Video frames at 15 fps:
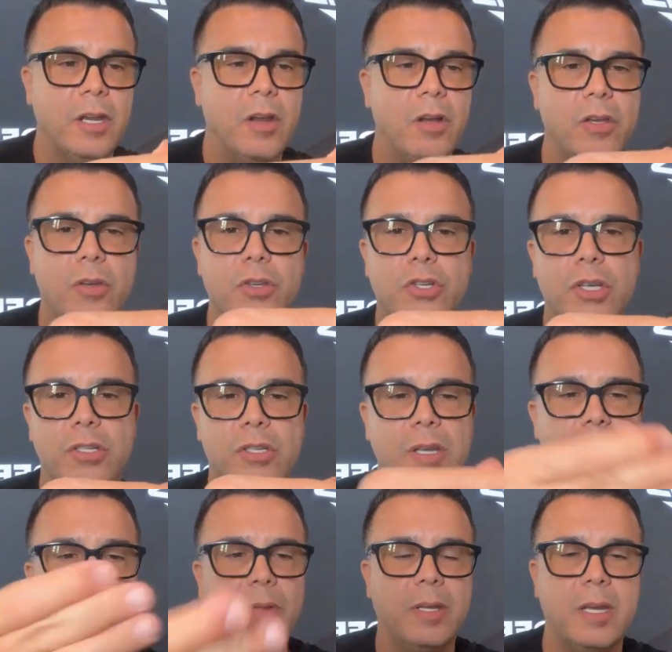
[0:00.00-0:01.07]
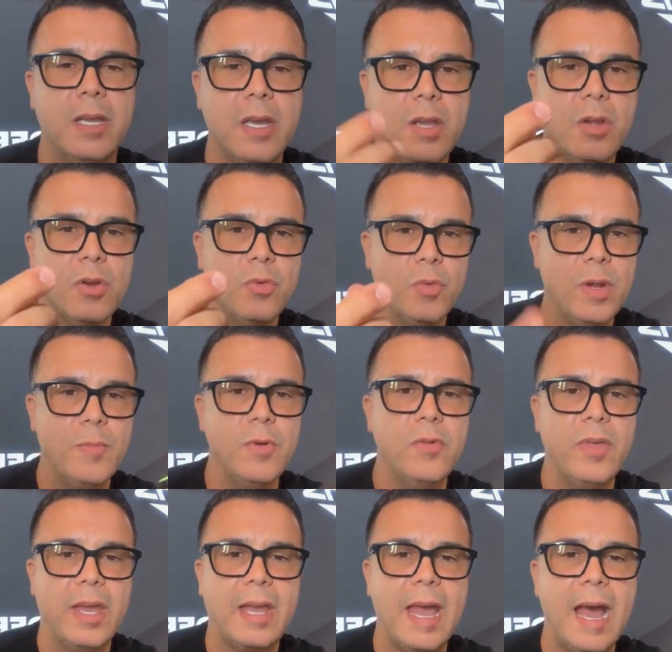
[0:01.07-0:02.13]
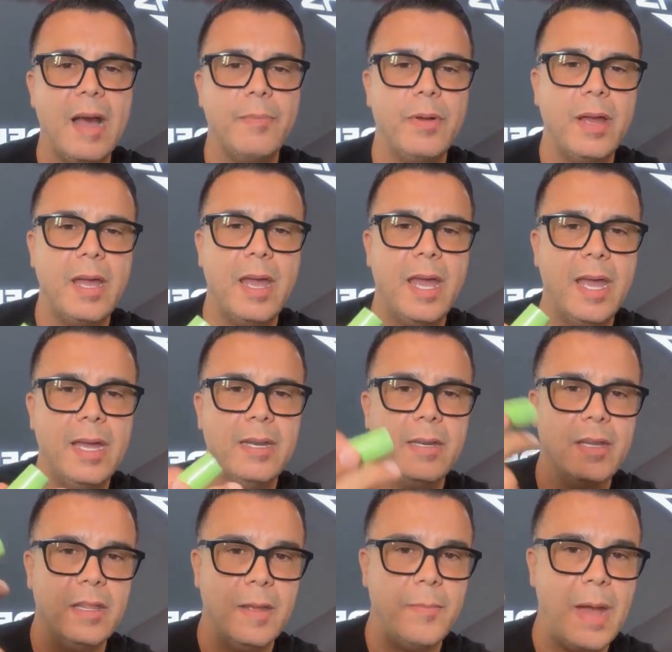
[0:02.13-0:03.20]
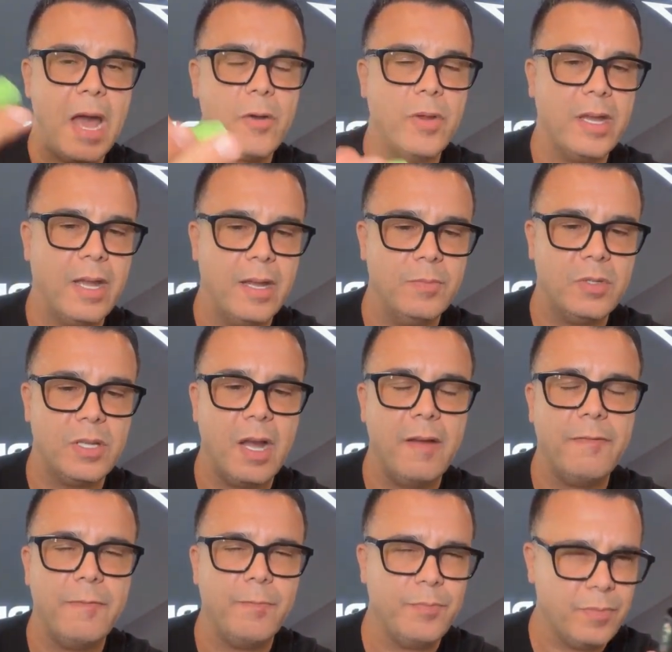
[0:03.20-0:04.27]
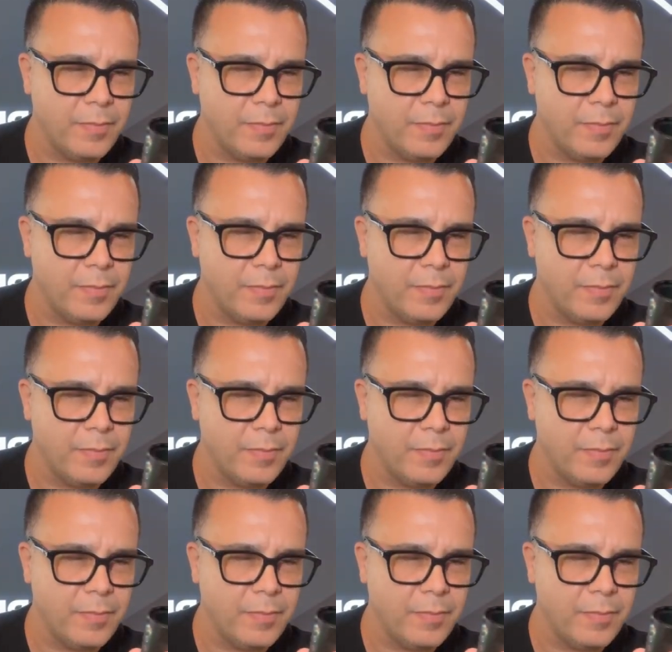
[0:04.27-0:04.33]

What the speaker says: You just simply remove the cap and the battery comes off.